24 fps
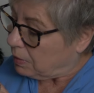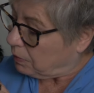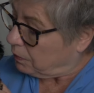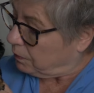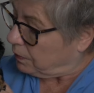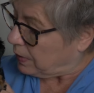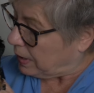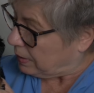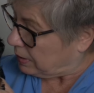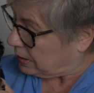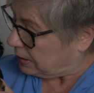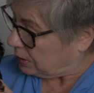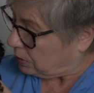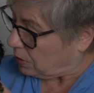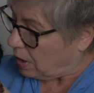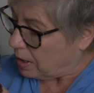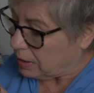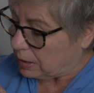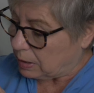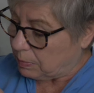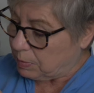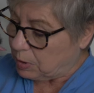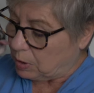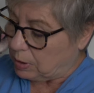Very
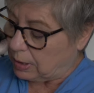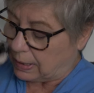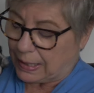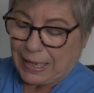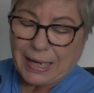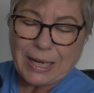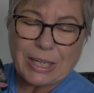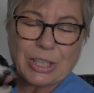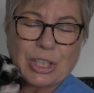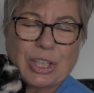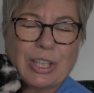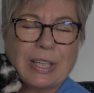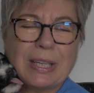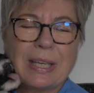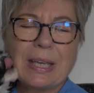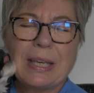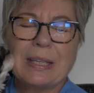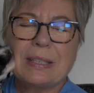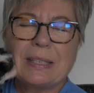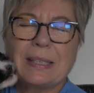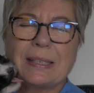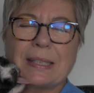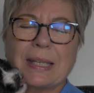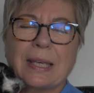strong
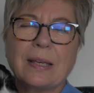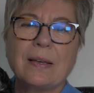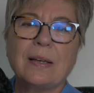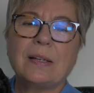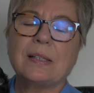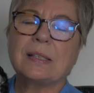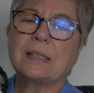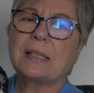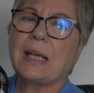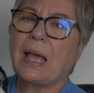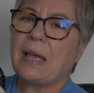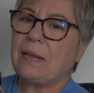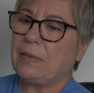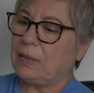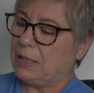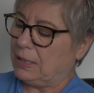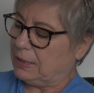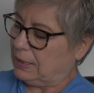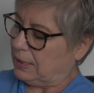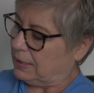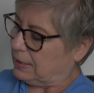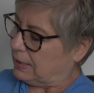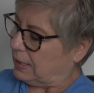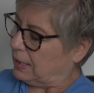communication skills, and
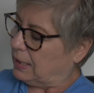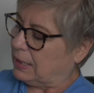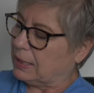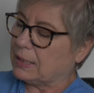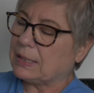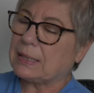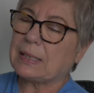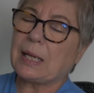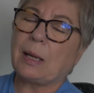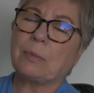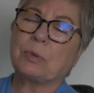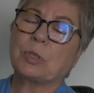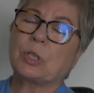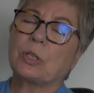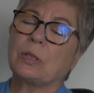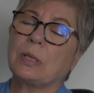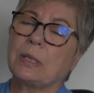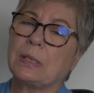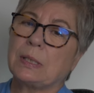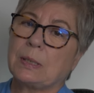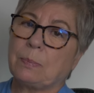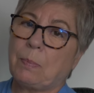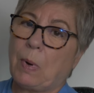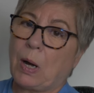this is an
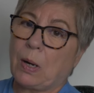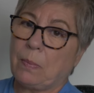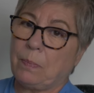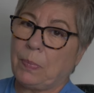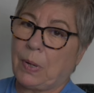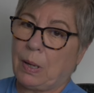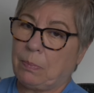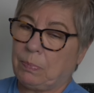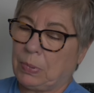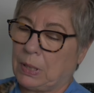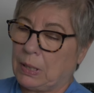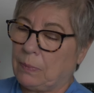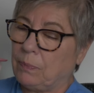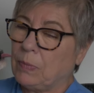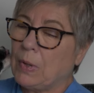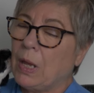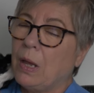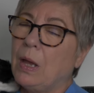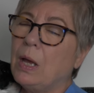exceptionally smart puppy.